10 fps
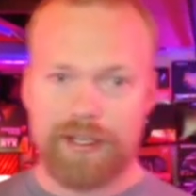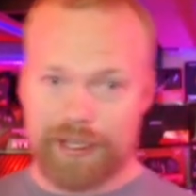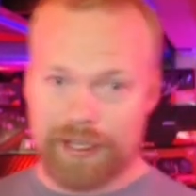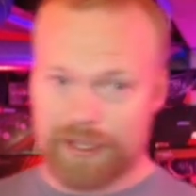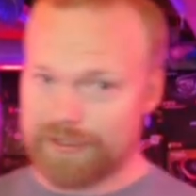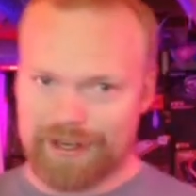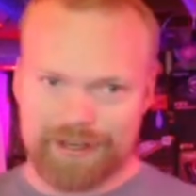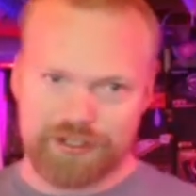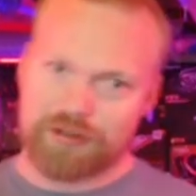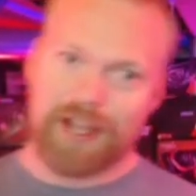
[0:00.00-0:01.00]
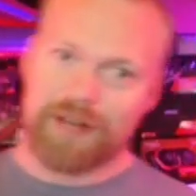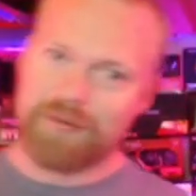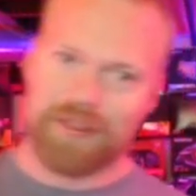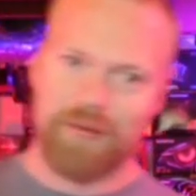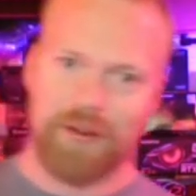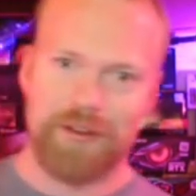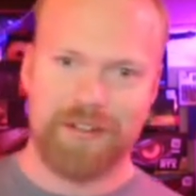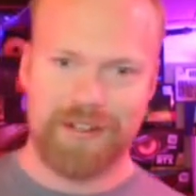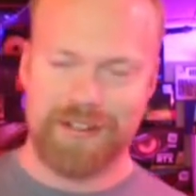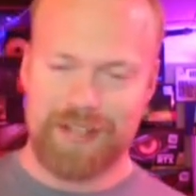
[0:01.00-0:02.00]
And I tried with the
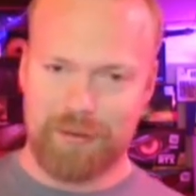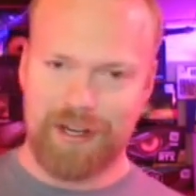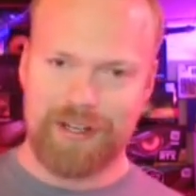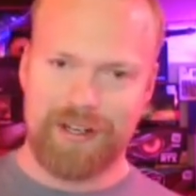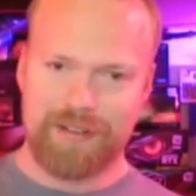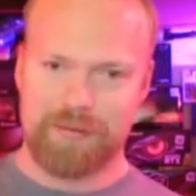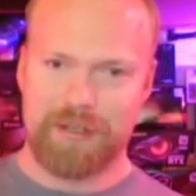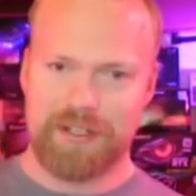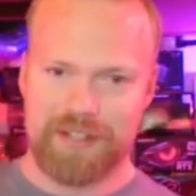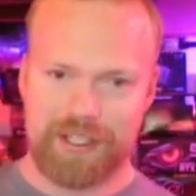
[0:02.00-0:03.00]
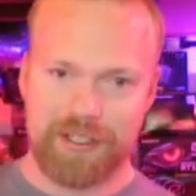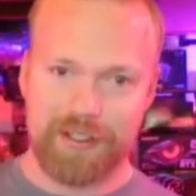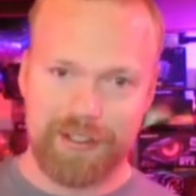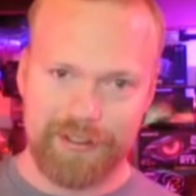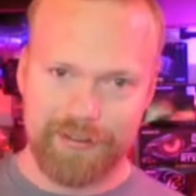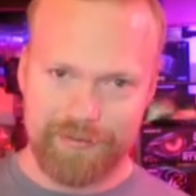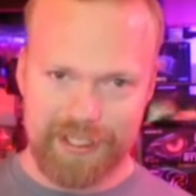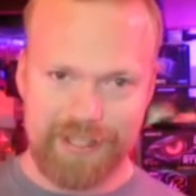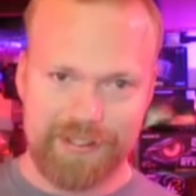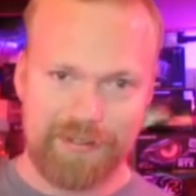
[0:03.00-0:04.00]
voltages. I brought it down as much as I could.
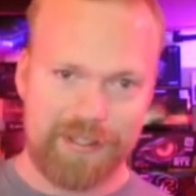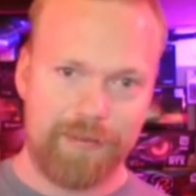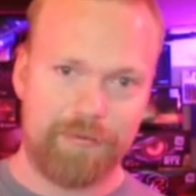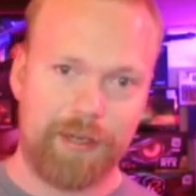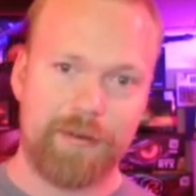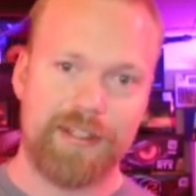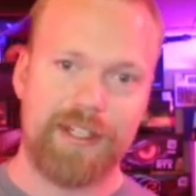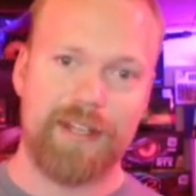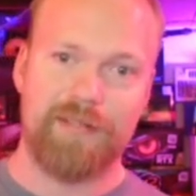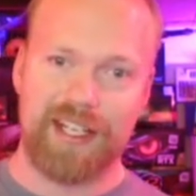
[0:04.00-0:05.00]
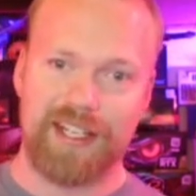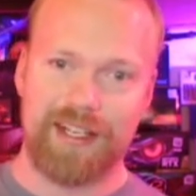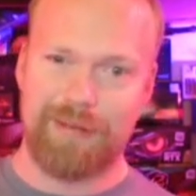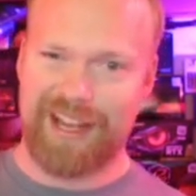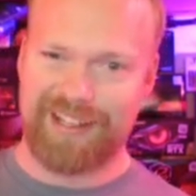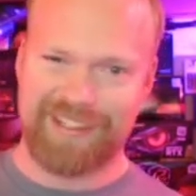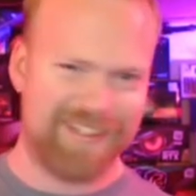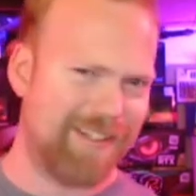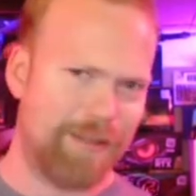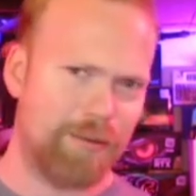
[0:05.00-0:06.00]
The SoC frequency and VDD max
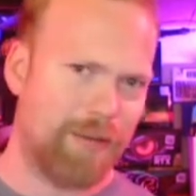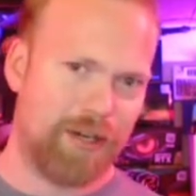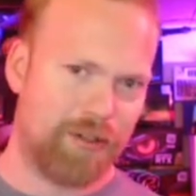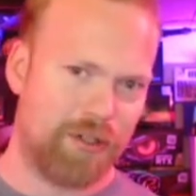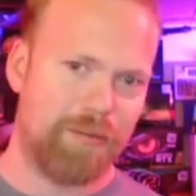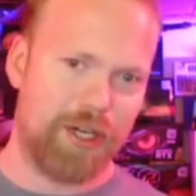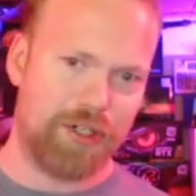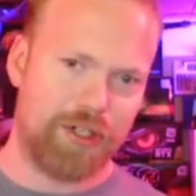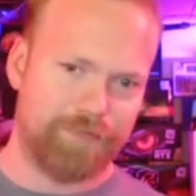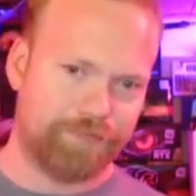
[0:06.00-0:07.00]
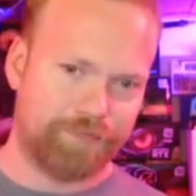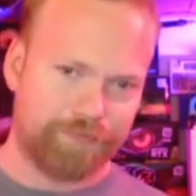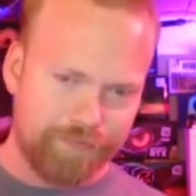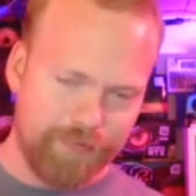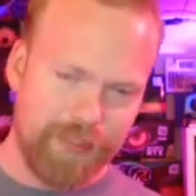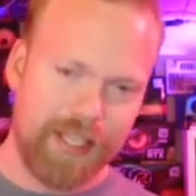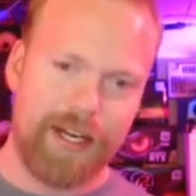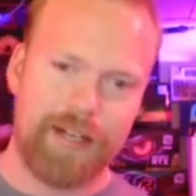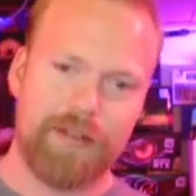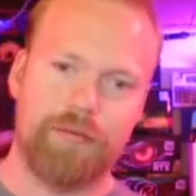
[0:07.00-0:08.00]
doesn't seem to matter too much, and
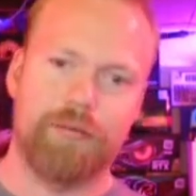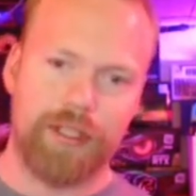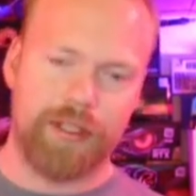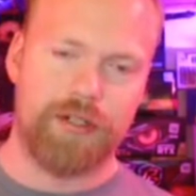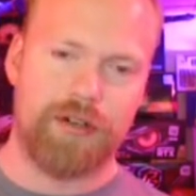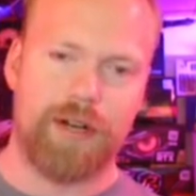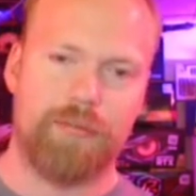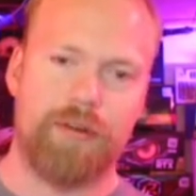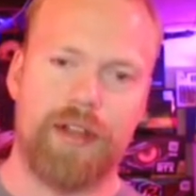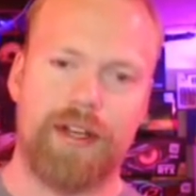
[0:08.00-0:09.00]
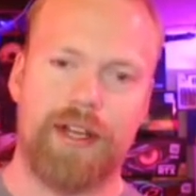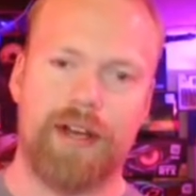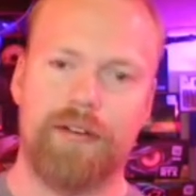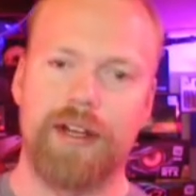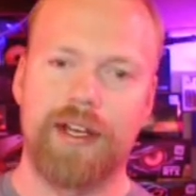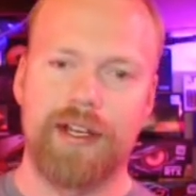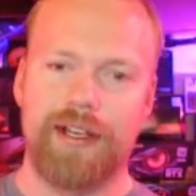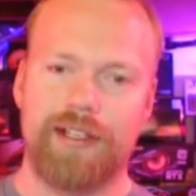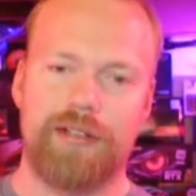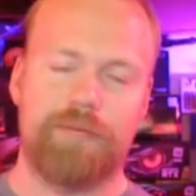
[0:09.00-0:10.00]
I didn't really to pull that down.
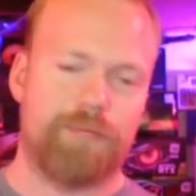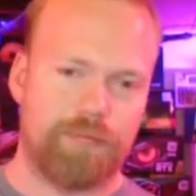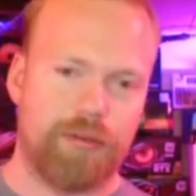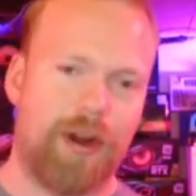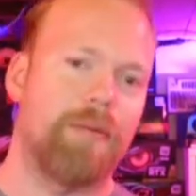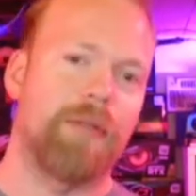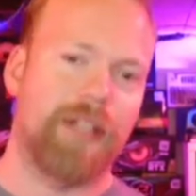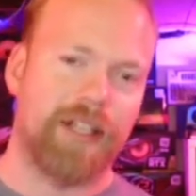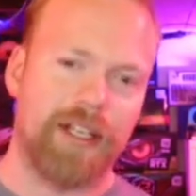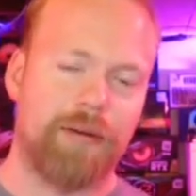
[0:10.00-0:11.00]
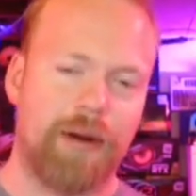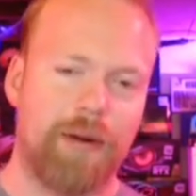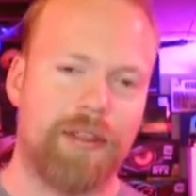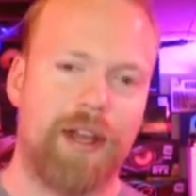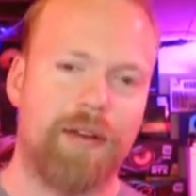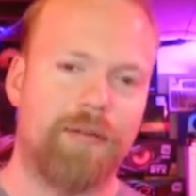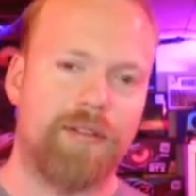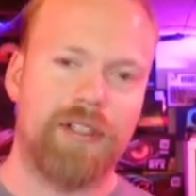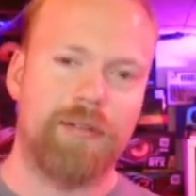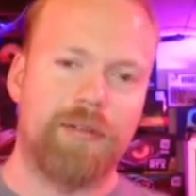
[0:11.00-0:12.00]
You probably can get away with
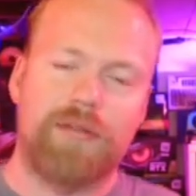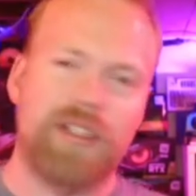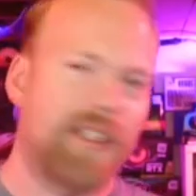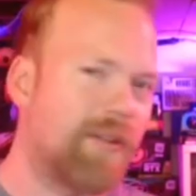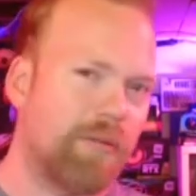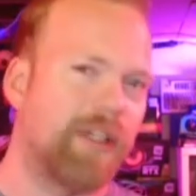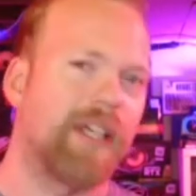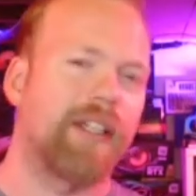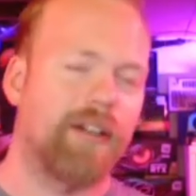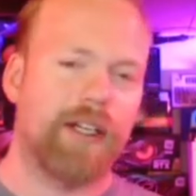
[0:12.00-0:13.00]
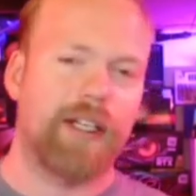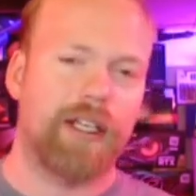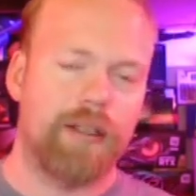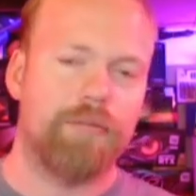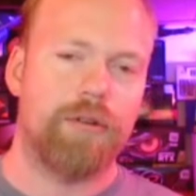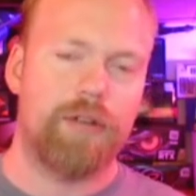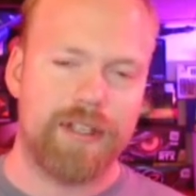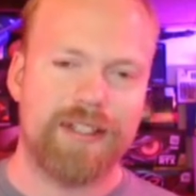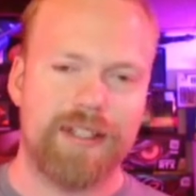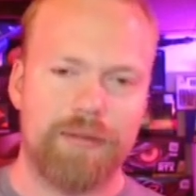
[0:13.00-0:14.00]
950, but if you leave it blank, you're going to get
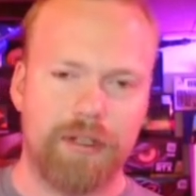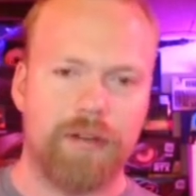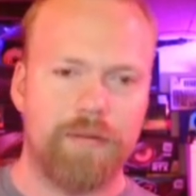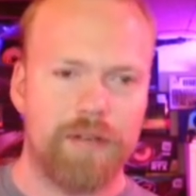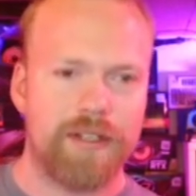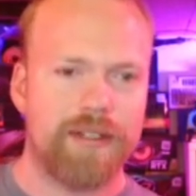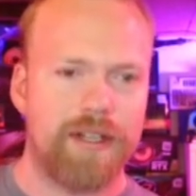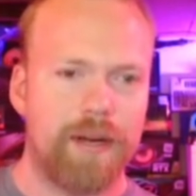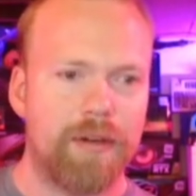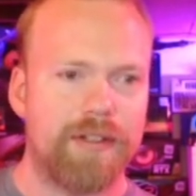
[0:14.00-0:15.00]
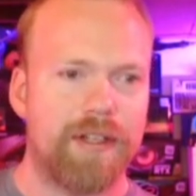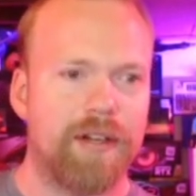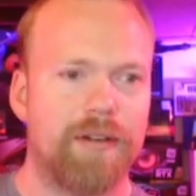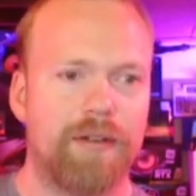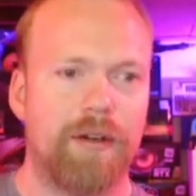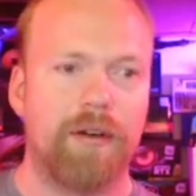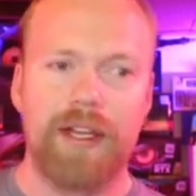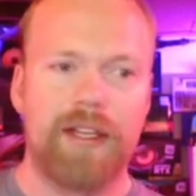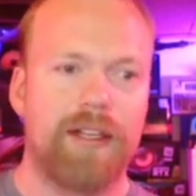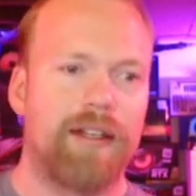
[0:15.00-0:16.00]
pretty similar efficiency numbers here. So
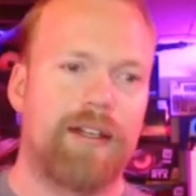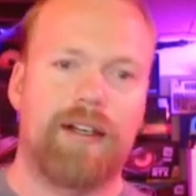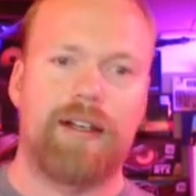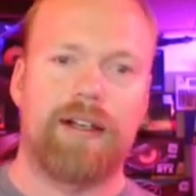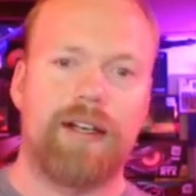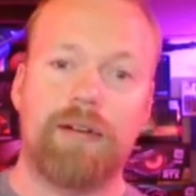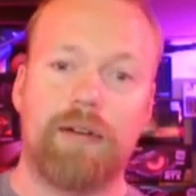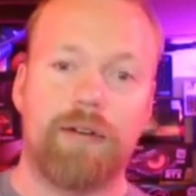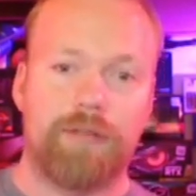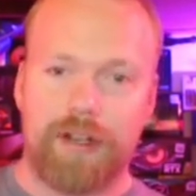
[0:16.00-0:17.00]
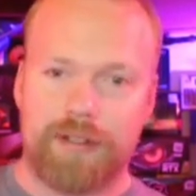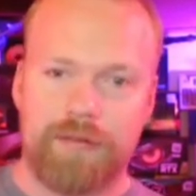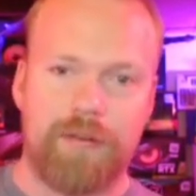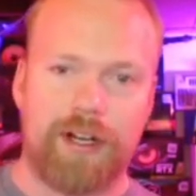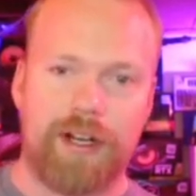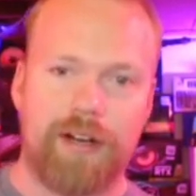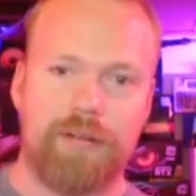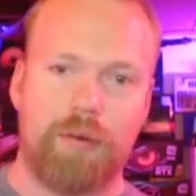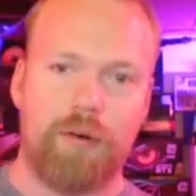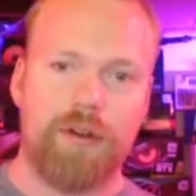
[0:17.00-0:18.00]
anyway, Flux, we figured
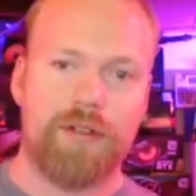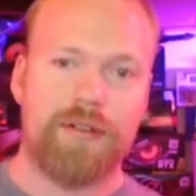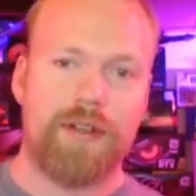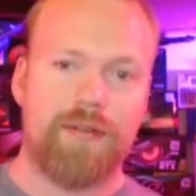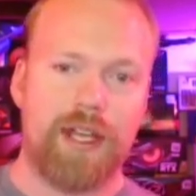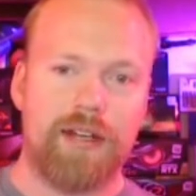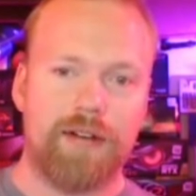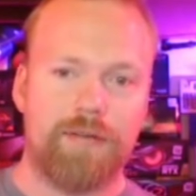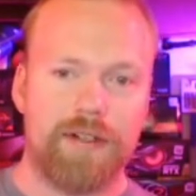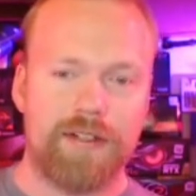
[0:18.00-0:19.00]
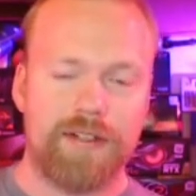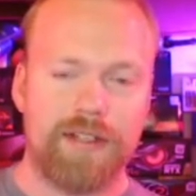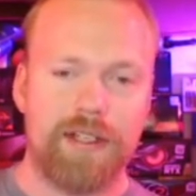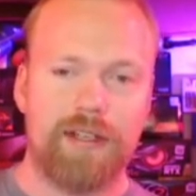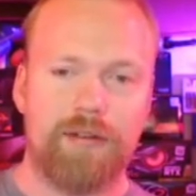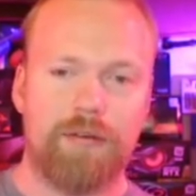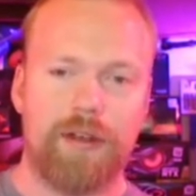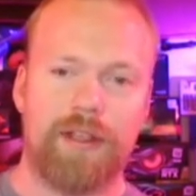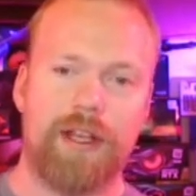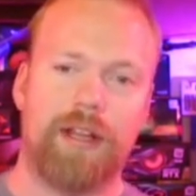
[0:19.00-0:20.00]
out 0.278 efficiency
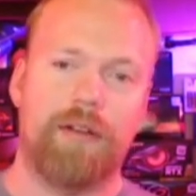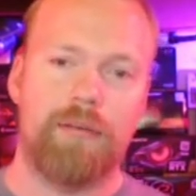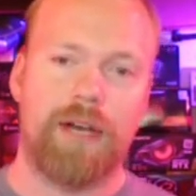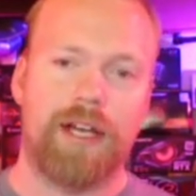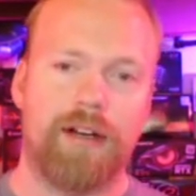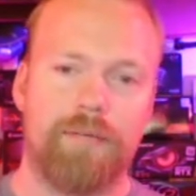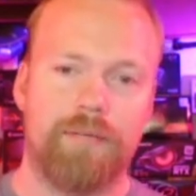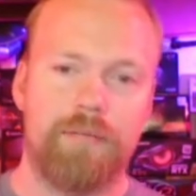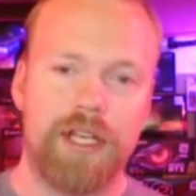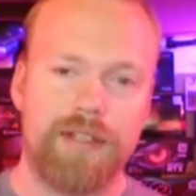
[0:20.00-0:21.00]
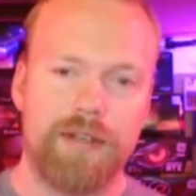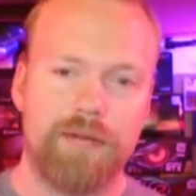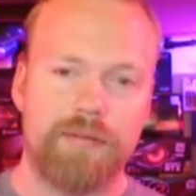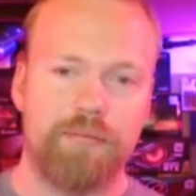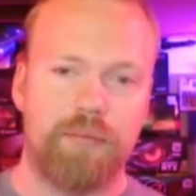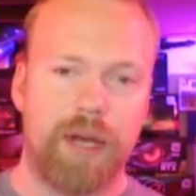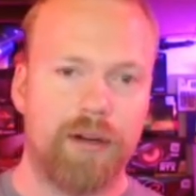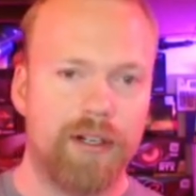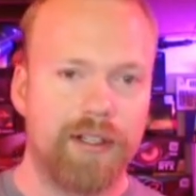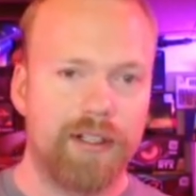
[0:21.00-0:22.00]
with LOL miner. Mini Z was
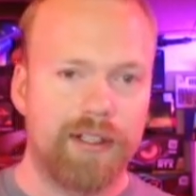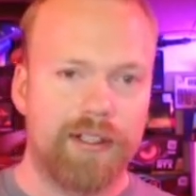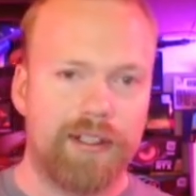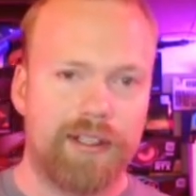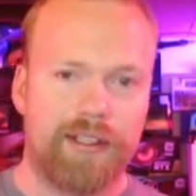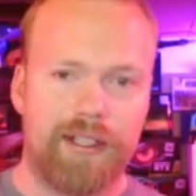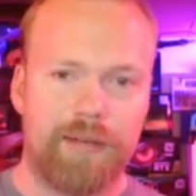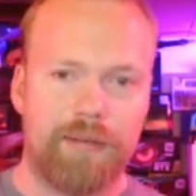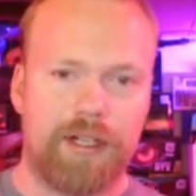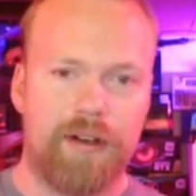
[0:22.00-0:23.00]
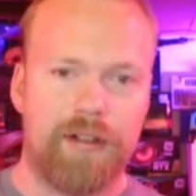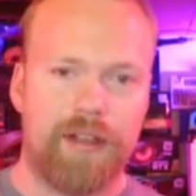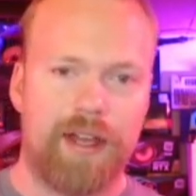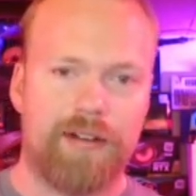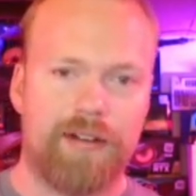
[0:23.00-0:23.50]
better. I'm going to call that